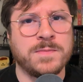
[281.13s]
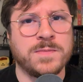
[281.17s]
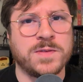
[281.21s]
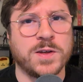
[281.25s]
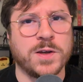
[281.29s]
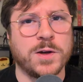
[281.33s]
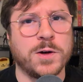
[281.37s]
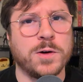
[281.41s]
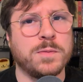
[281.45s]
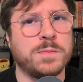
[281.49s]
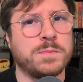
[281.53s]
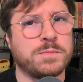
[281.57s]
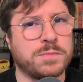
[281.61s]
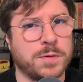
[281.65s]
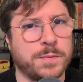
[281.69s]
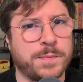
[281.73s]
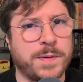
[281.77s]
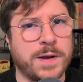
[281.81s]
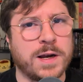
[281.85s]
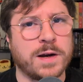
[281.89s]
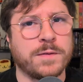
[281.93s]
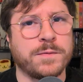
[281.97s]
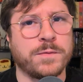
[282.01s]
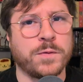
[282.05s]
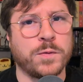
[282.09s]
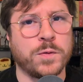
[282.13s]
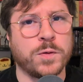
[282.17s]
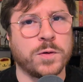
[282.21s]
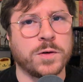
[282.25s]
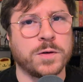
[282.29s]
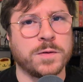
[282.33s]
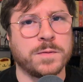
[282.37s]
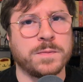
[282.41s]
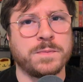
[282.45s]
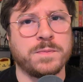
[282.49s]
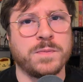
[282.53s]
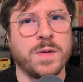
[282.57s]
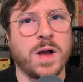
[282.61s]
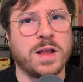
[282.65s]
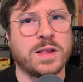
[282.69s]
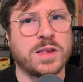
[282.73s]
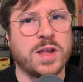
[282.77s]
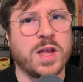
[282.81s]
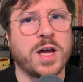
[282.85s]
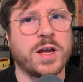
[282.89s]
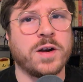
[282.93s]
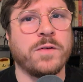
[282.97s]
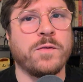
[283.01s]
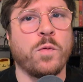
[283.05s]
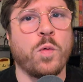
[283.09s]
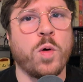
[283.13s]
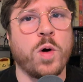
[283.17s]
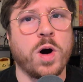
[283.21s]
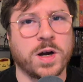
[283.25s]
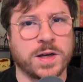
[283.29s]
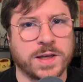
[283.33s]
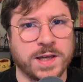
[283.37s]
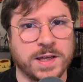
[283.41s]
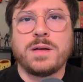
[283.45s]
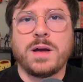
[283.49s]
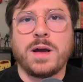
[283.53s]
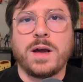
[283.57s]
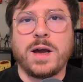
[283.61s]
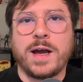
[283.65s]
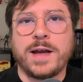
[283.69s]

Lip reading: so prepare for a lot of walking.